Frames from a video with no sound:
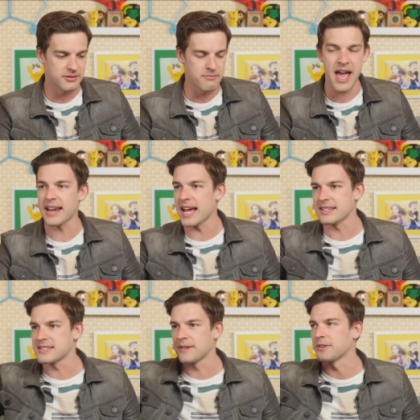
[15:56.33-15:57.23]
Matt had
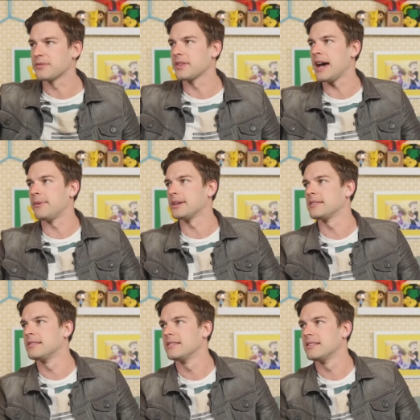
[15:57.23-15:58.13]
to suffer through that
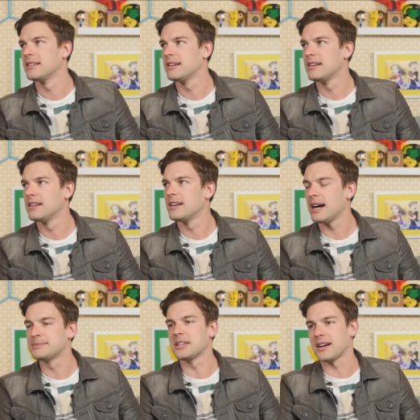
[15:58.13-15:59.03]
one. That was tough.
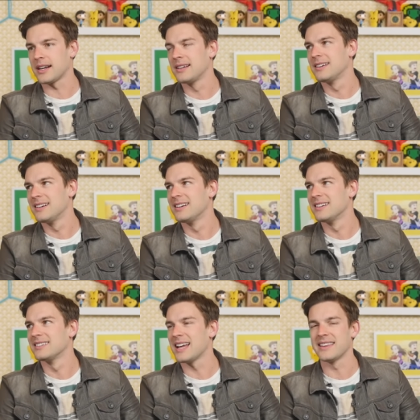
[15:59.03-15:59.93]
I'm sorry. That was
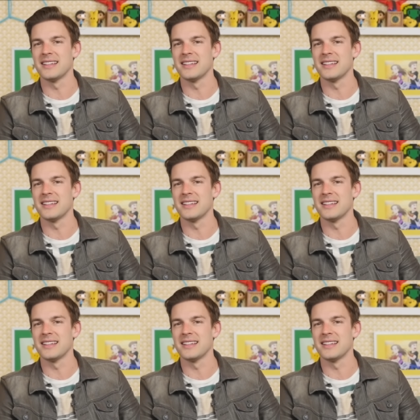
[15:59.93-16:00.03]
really tough.